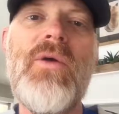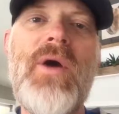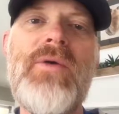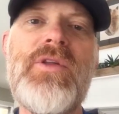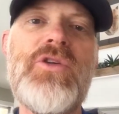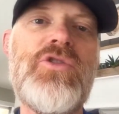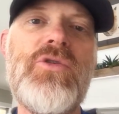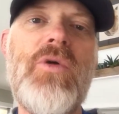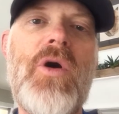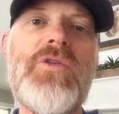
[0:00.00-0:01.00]
away with a
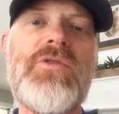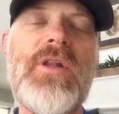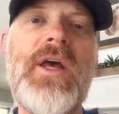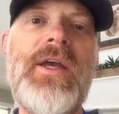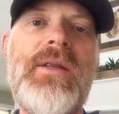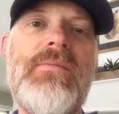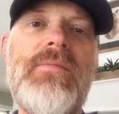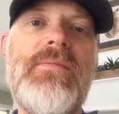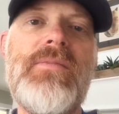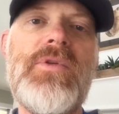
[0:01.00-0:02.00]
true ultralight
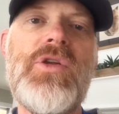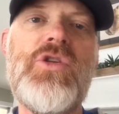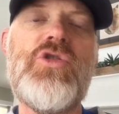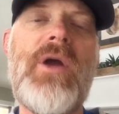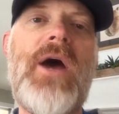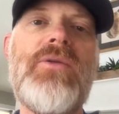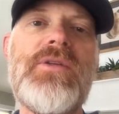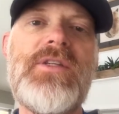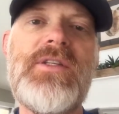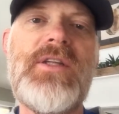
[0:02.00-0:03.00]

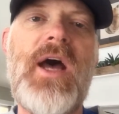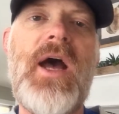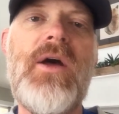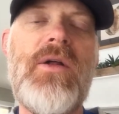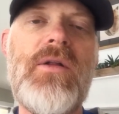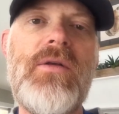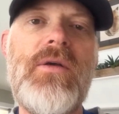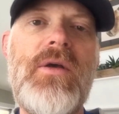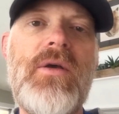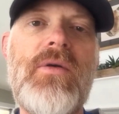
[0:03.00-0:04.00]
trout style
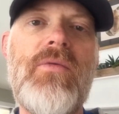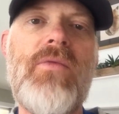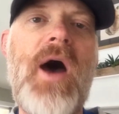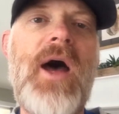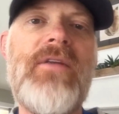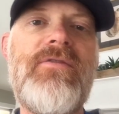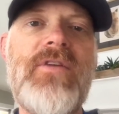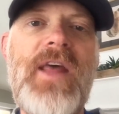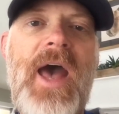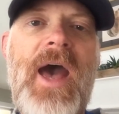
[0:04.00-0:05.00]
rod
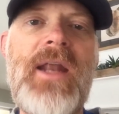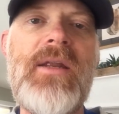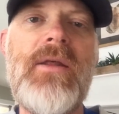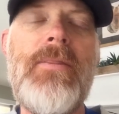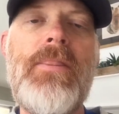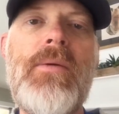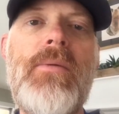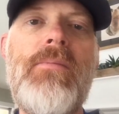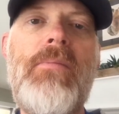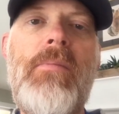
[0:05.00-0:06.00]
for that.
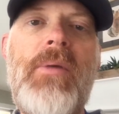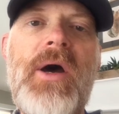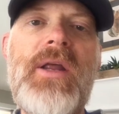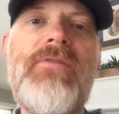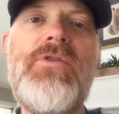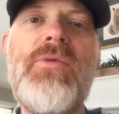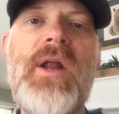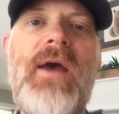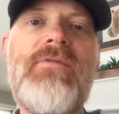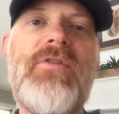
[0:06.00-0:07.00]
But if you want
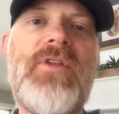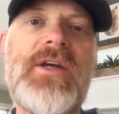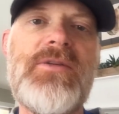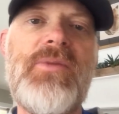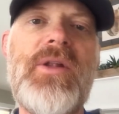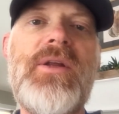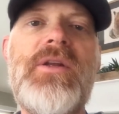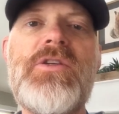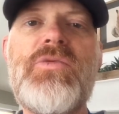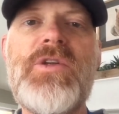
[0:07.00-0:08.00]
to have the flexibility
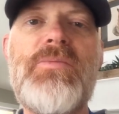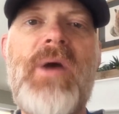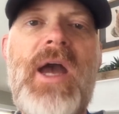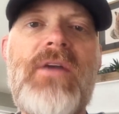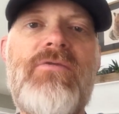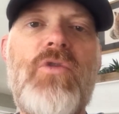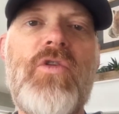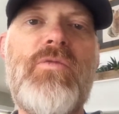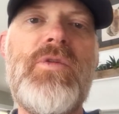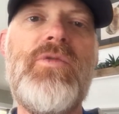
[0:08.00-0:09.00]
to switch back and
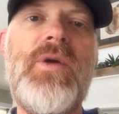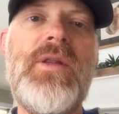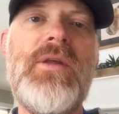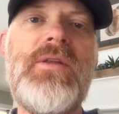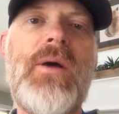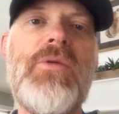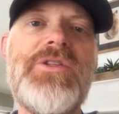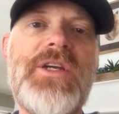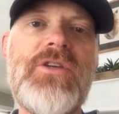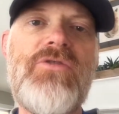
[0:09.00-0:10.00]
forth between the double
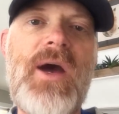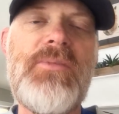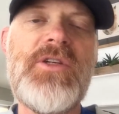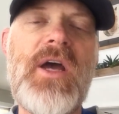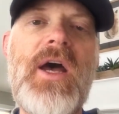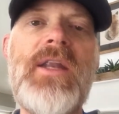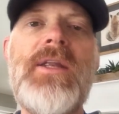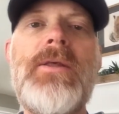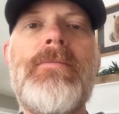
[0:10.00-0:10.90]
jig drop shot